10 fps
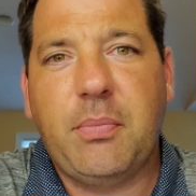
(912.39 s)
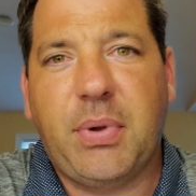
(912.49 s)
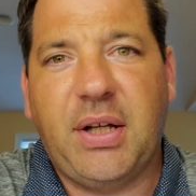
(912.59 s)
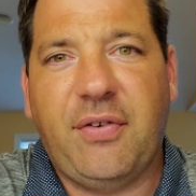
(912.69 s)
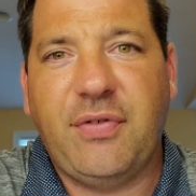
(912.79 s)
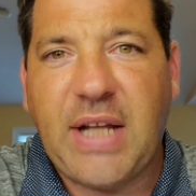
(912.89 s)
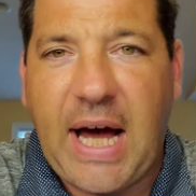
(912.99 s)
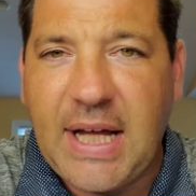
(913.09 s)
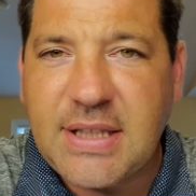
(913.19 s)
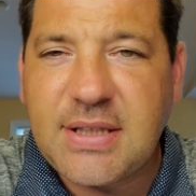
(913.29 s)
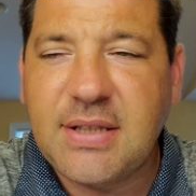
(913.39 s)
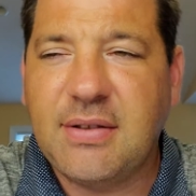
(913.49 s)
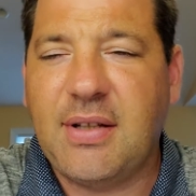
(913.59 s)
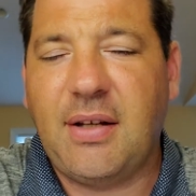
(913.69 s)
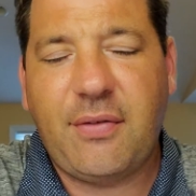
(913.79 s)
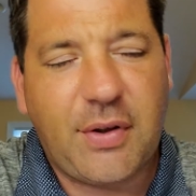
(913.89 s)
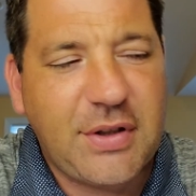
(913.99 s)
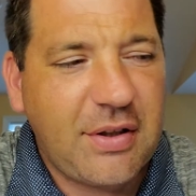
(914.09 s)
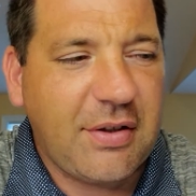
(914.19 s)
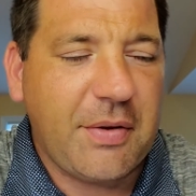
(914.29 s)
But if not, then of
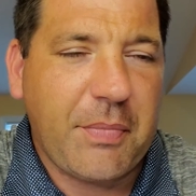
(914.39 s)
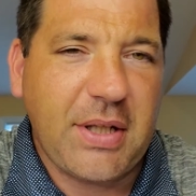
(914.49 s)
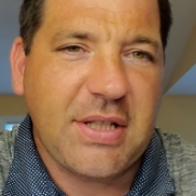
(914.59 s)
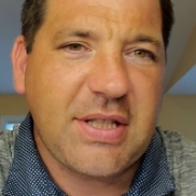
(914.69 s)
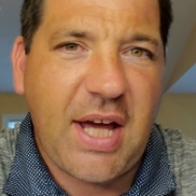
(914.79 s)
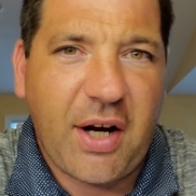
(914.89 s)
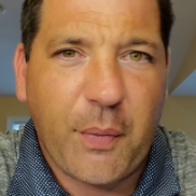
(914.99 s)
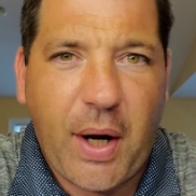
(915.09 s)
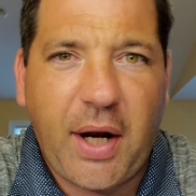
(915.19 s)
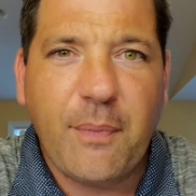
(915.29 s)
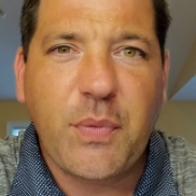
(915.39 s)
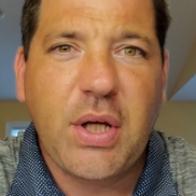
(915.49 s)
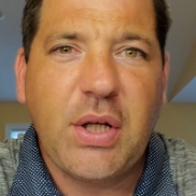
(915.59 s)
course the money's there, right?